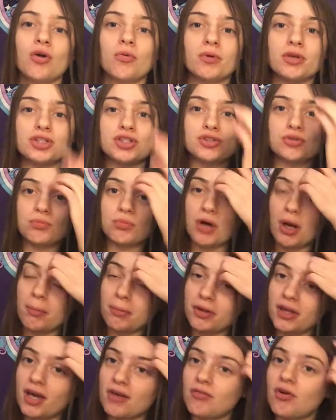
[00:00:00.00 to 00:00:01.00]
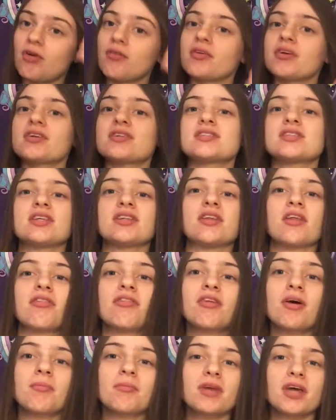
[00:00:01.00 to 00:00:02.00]
which you probably have already seen the
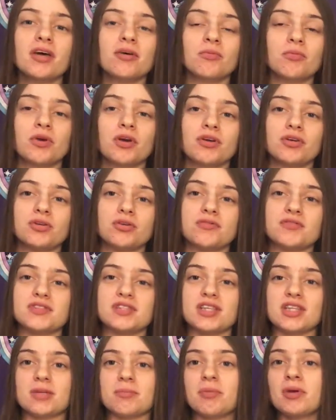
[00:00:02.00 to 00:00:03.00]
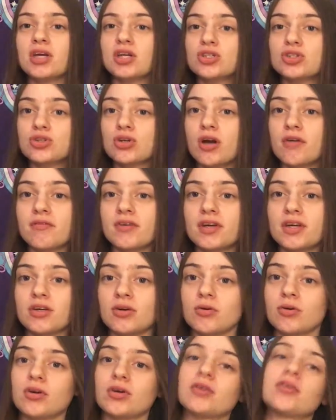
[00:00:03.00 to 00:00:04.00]
thumbnail where you've seen the picture of it,
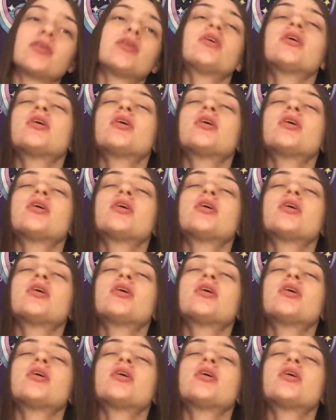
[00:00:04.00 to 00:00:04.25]
or